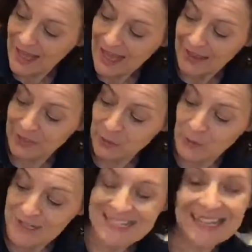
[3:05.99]
and the
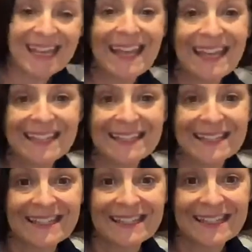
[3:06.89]
word in